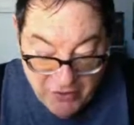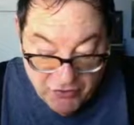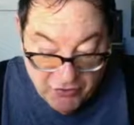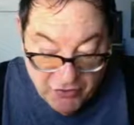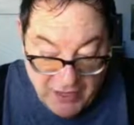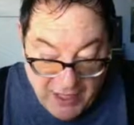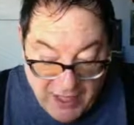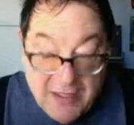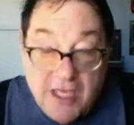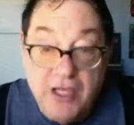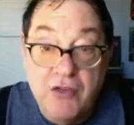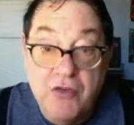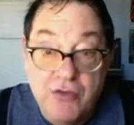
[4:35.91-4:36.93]
Truly, I
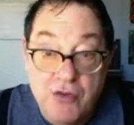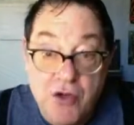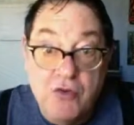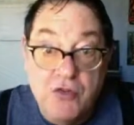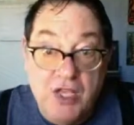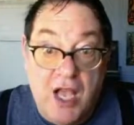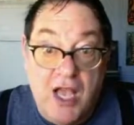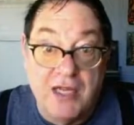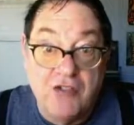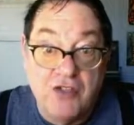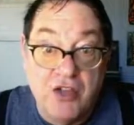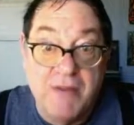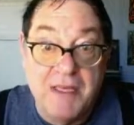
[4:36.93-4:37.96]
tell you, no sign
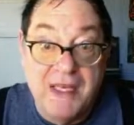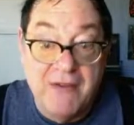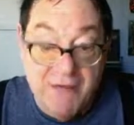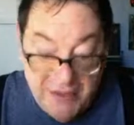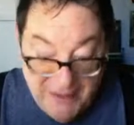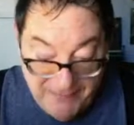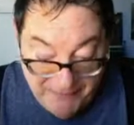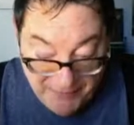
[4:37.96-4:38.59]
shall be given it.